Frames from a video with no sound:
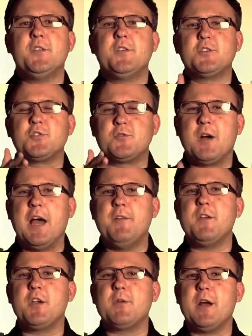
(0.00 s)
They're
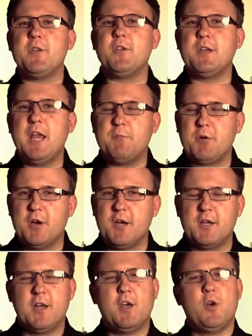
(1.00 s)
driving around your
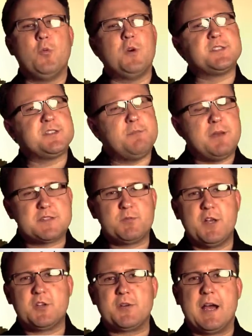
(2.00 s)
neighborhood. What's the
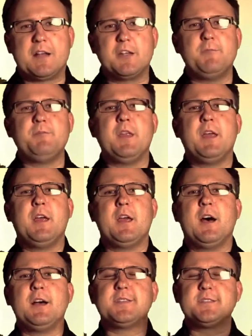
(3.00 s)
best way to attract them?
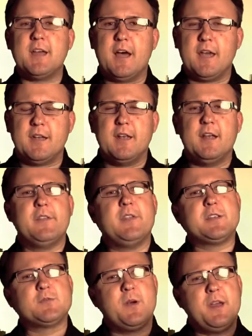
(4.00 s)
A sign.
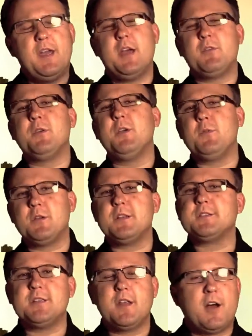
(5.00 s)
That's why every real
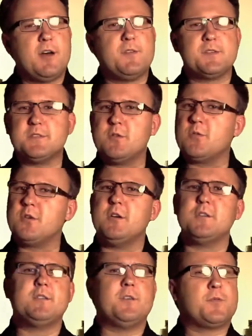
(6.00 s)
estate office in the
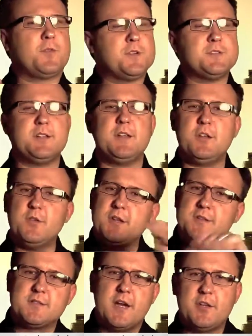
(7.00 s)
world, the first thing you do,
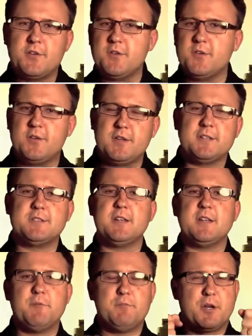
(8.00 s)
they sign your
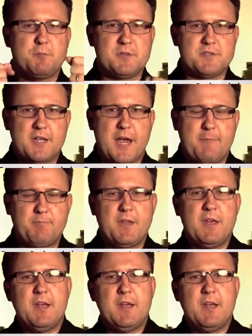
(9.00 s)
listing, they put up a sign.